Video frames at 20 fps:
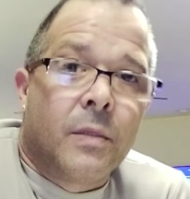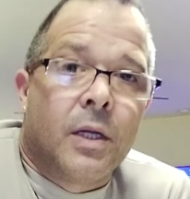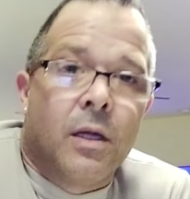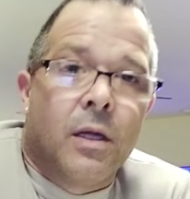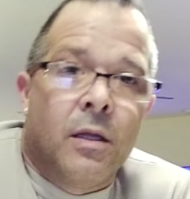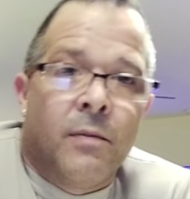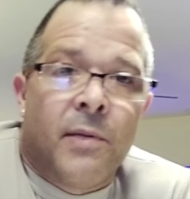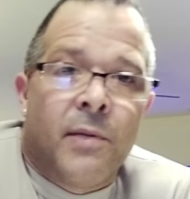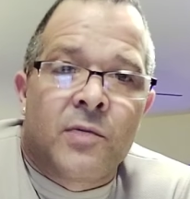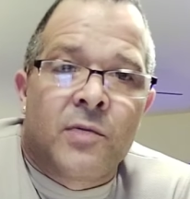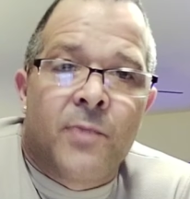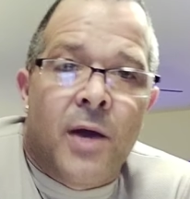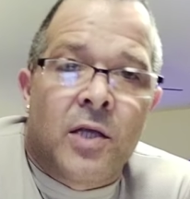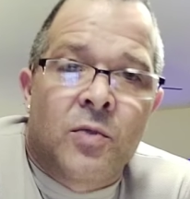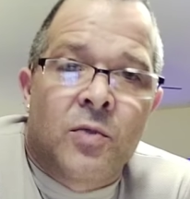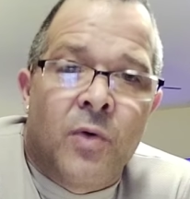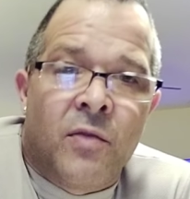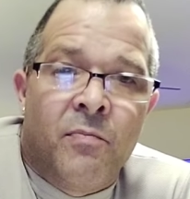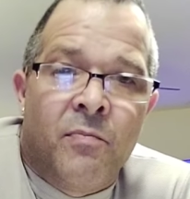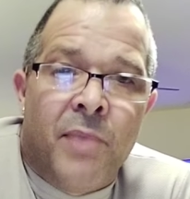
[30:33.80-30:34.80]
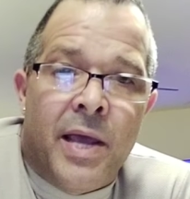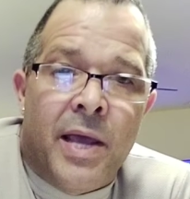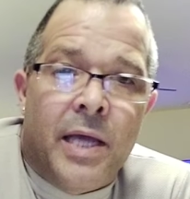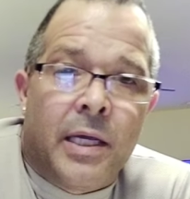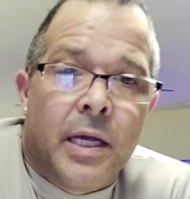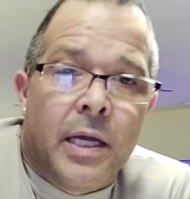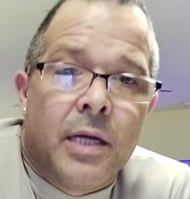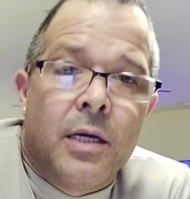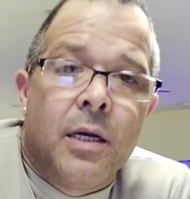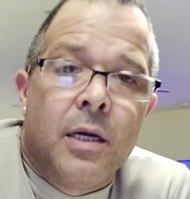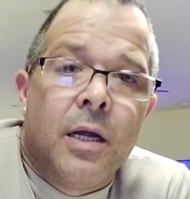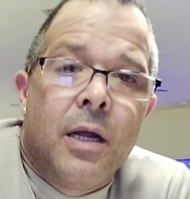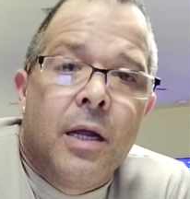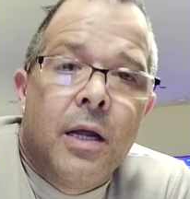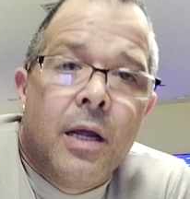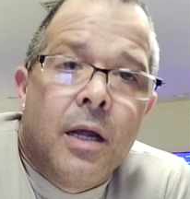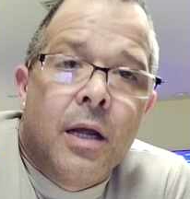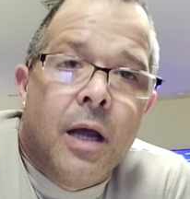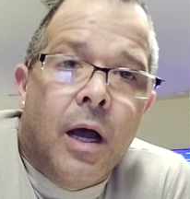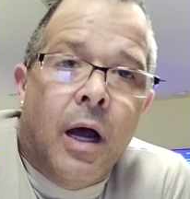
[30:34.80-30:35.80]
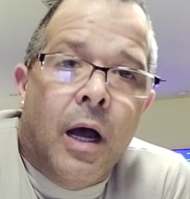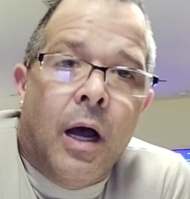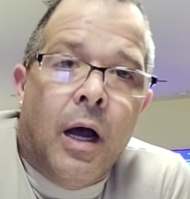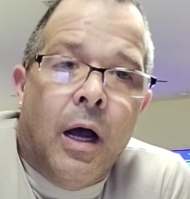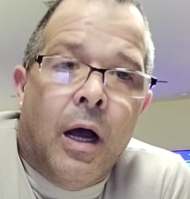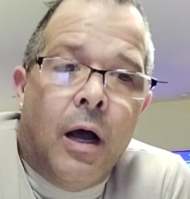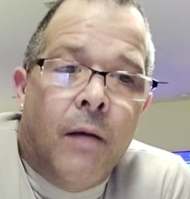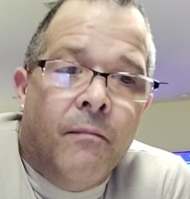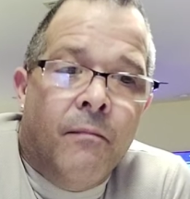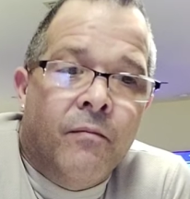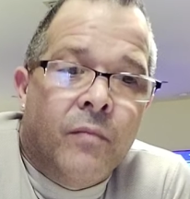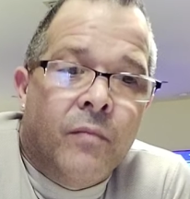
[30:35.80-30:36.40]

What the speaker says: Brussels sprouts with bacon and